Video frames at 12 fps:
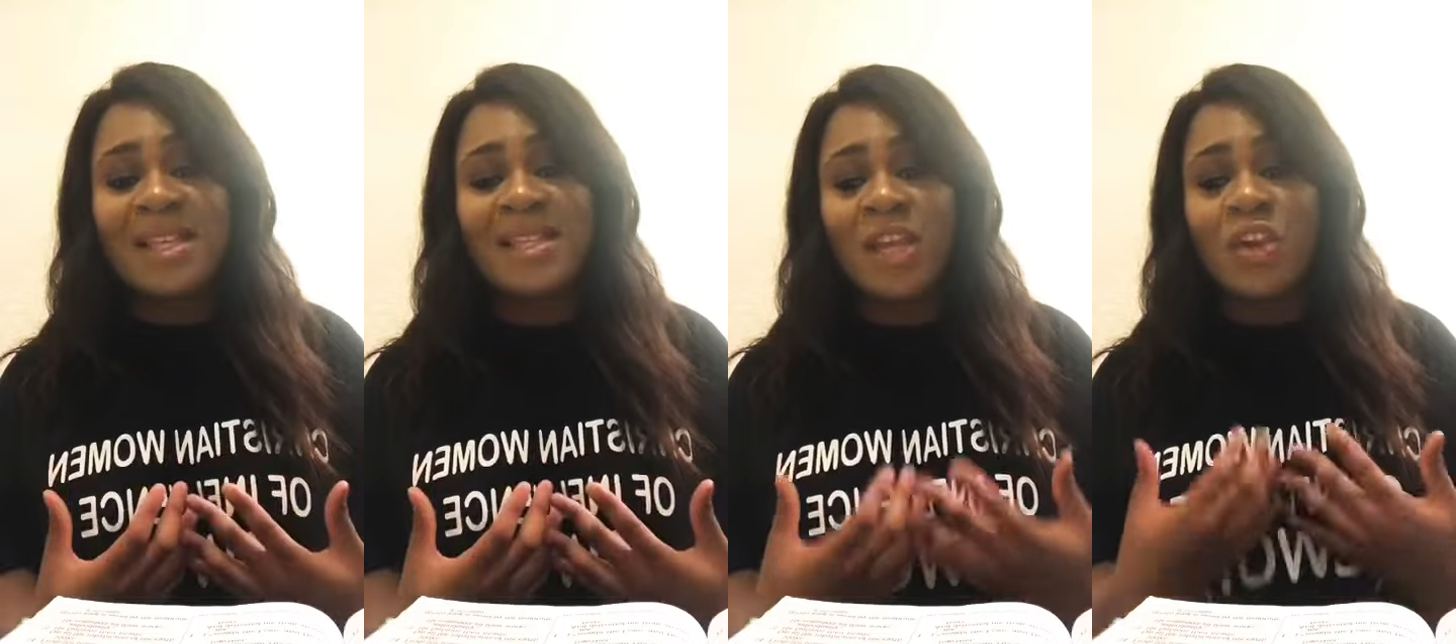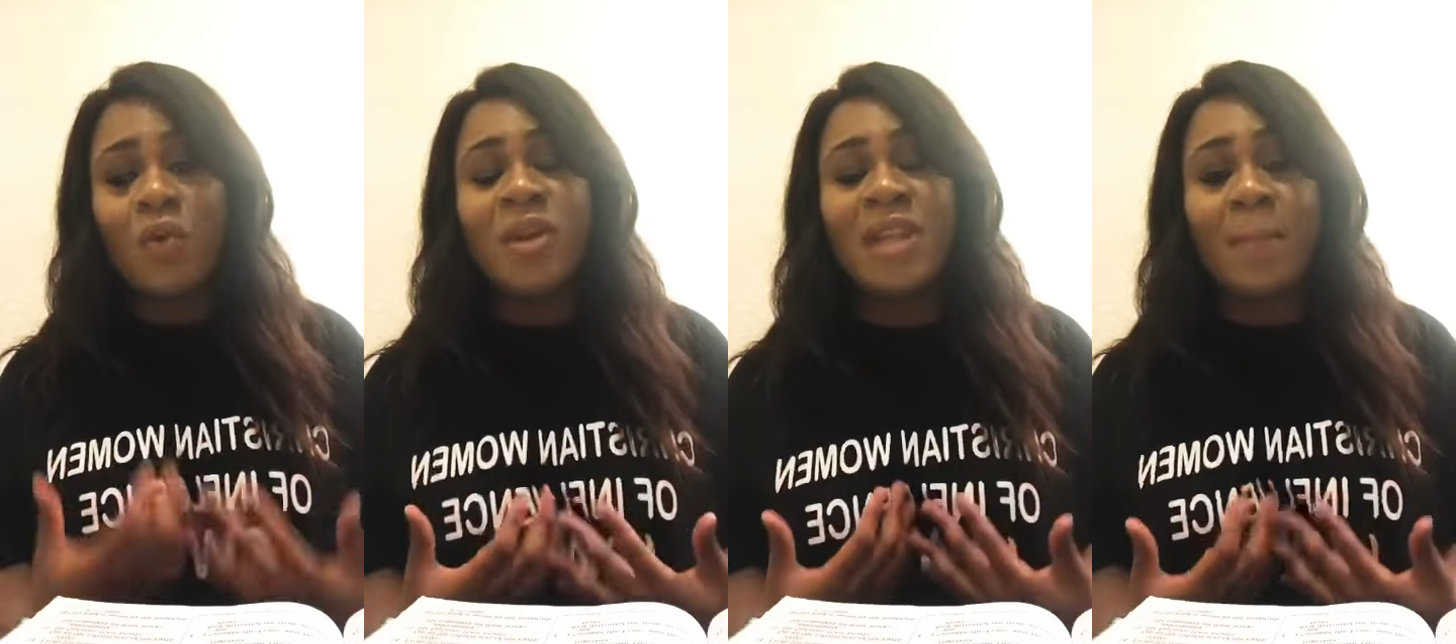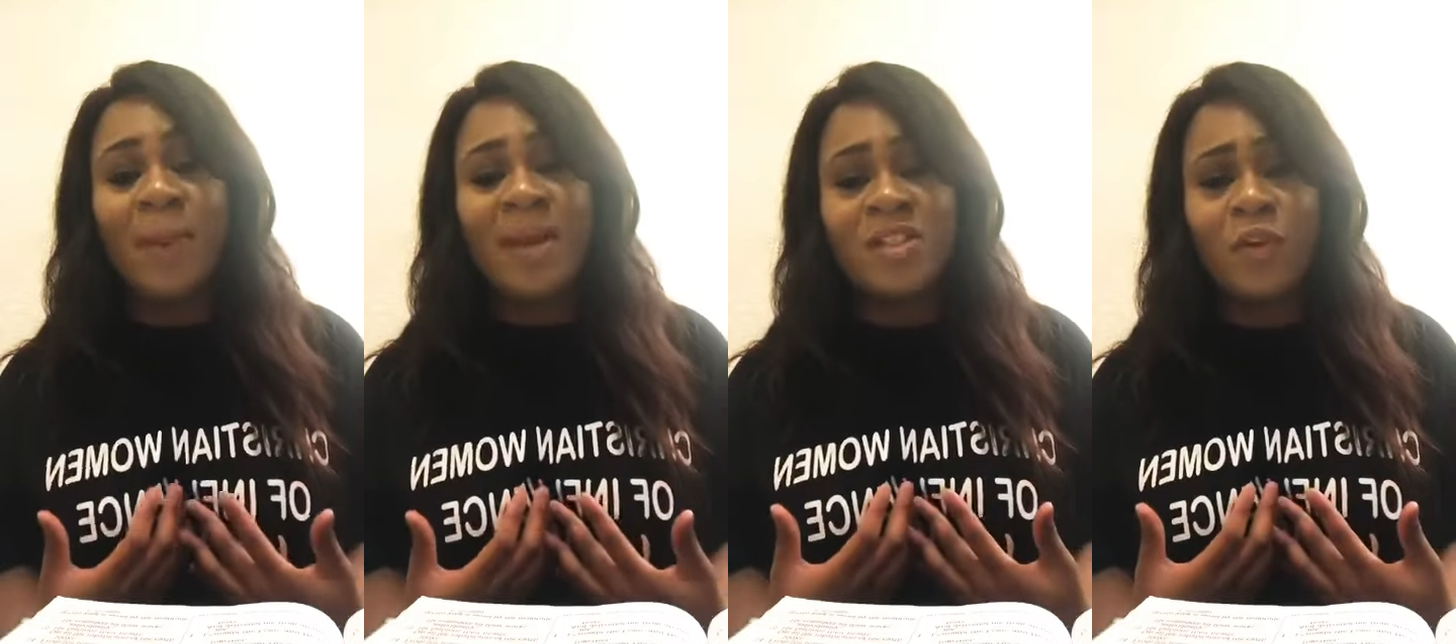that you're in
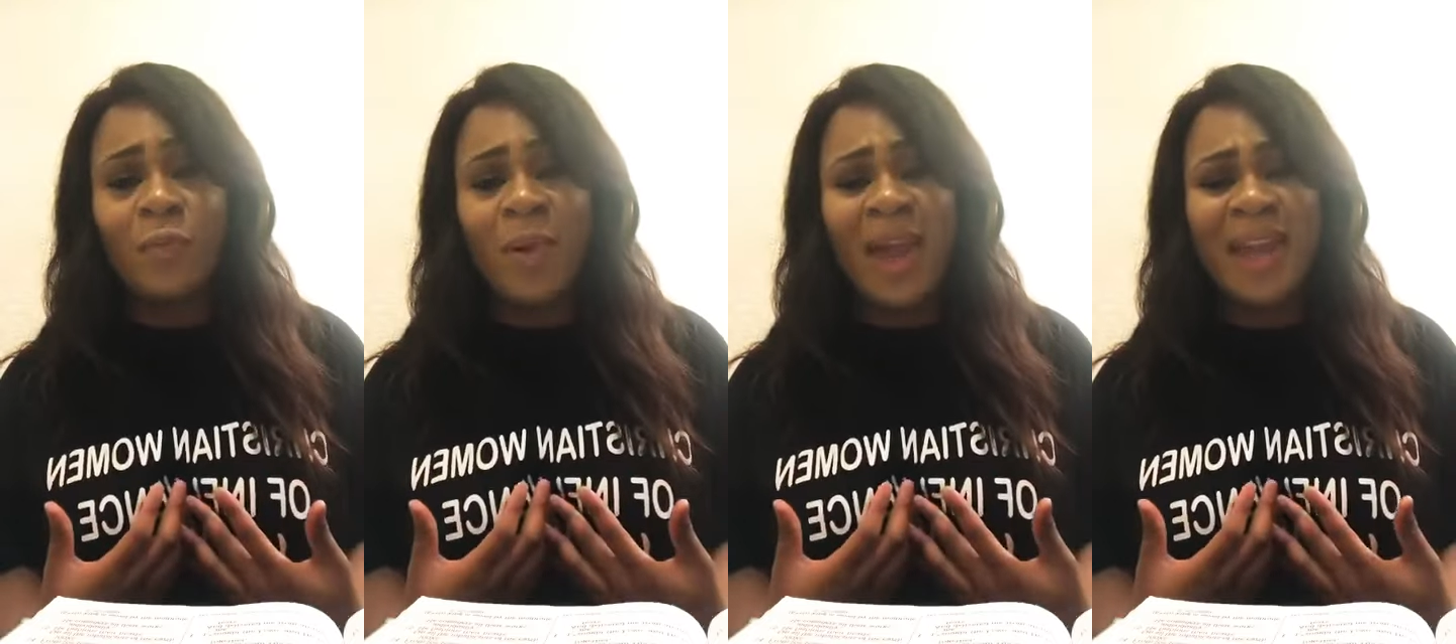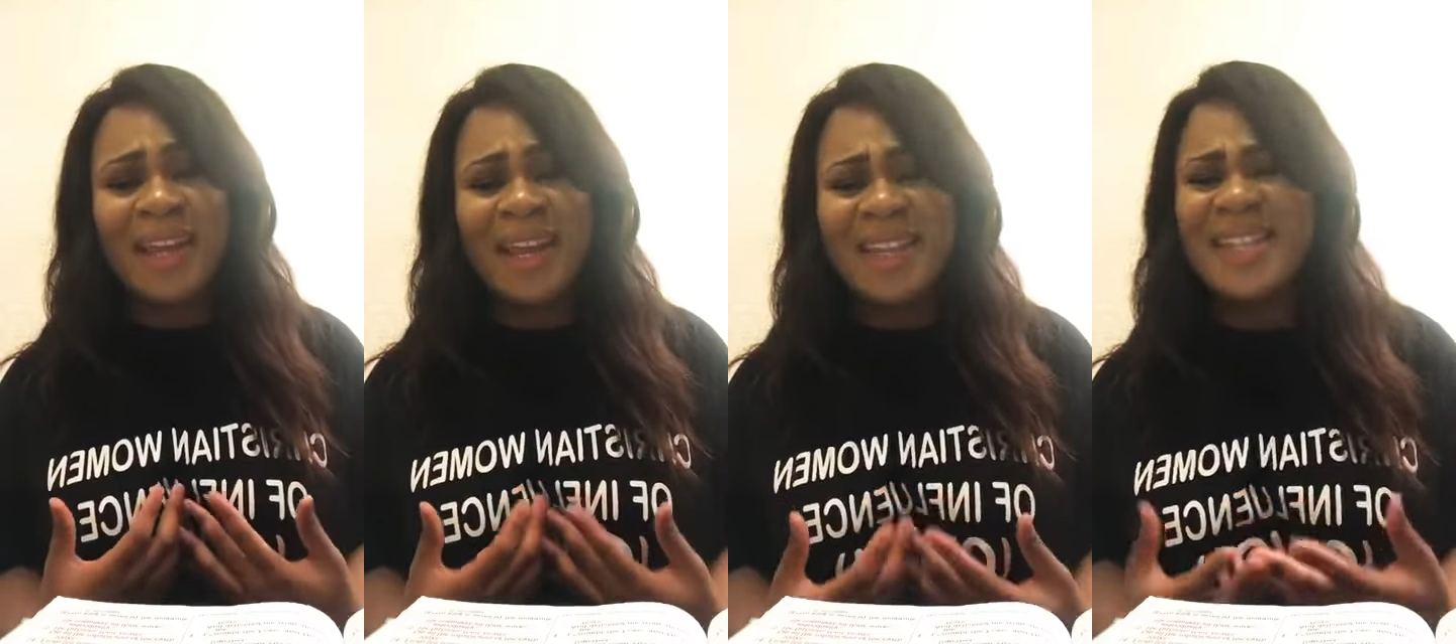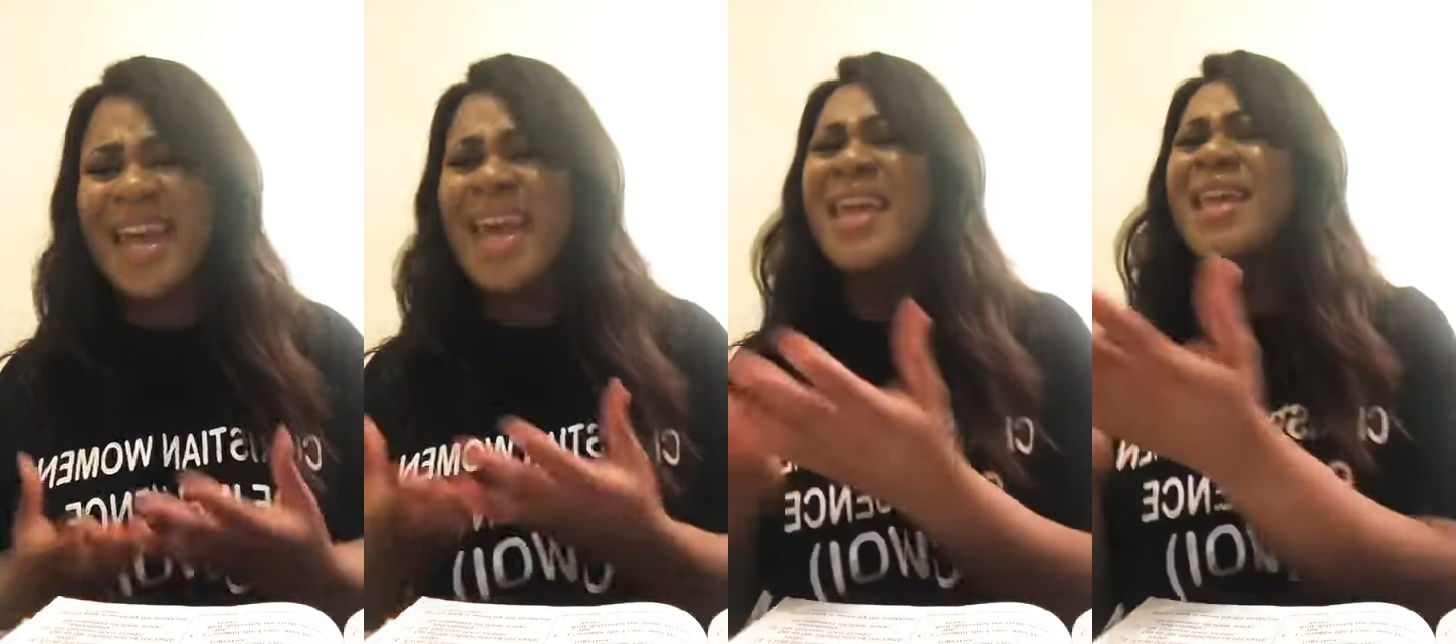that place of pain,
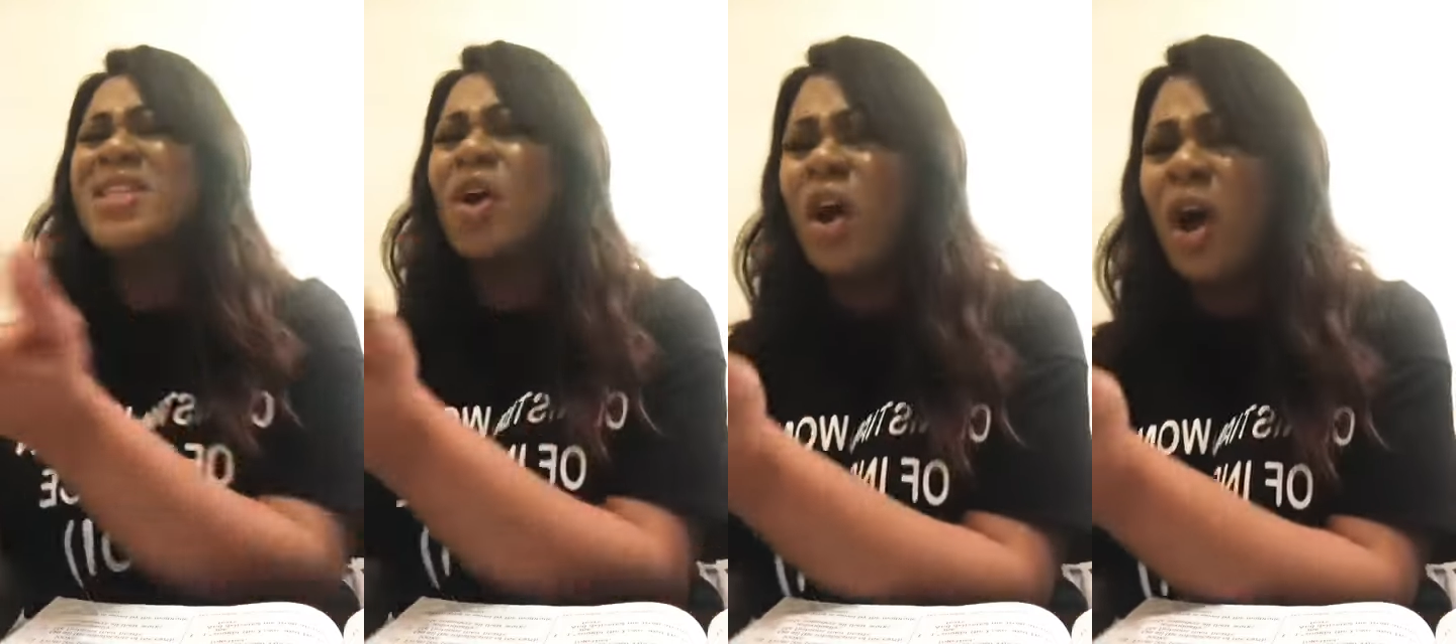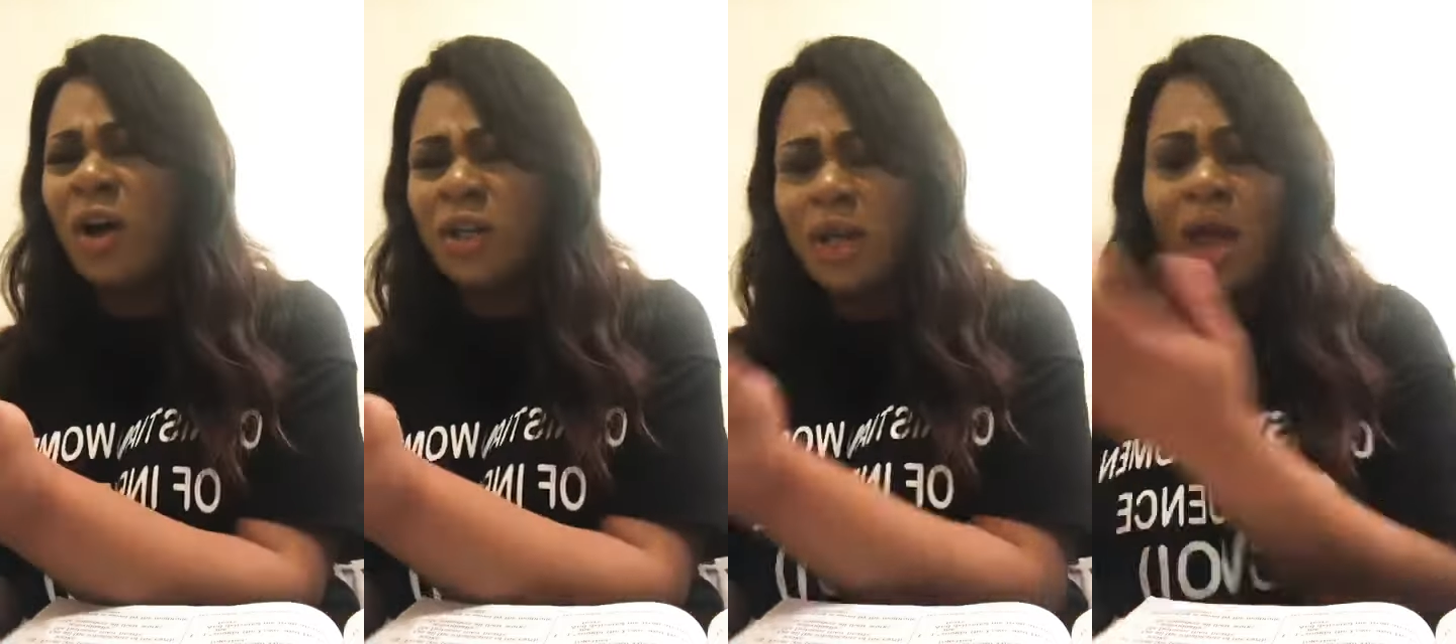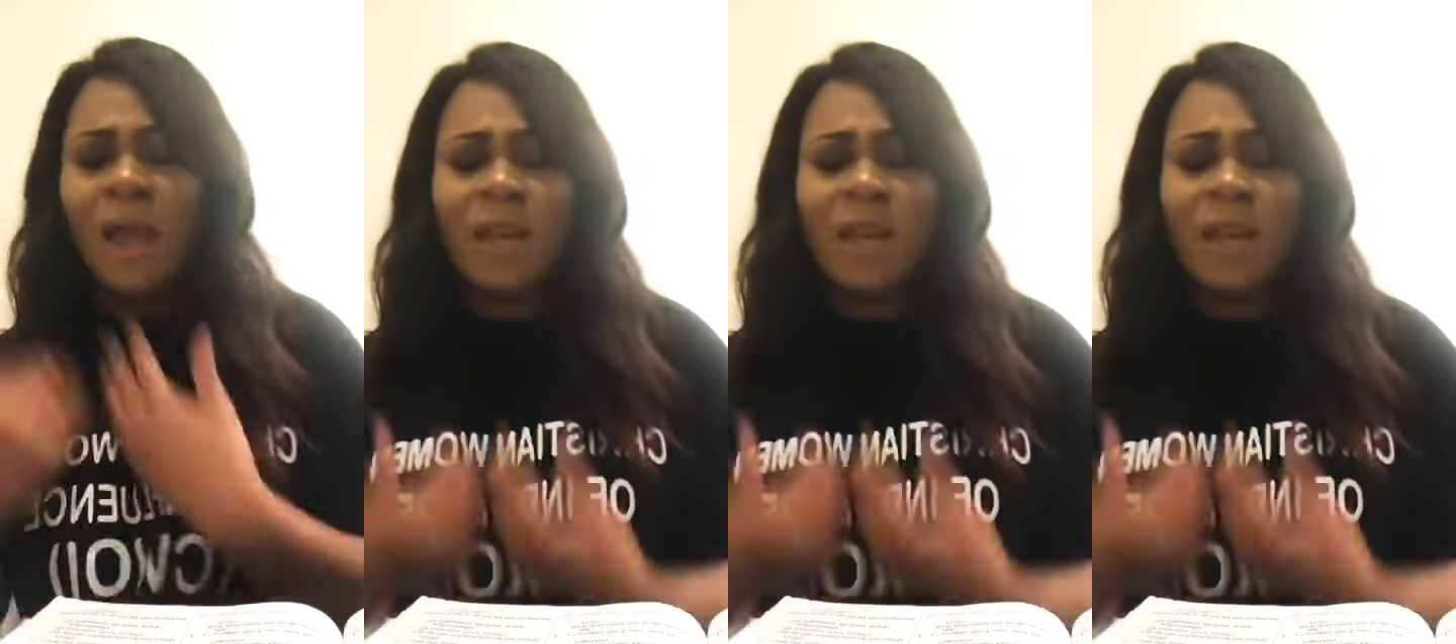take it to God.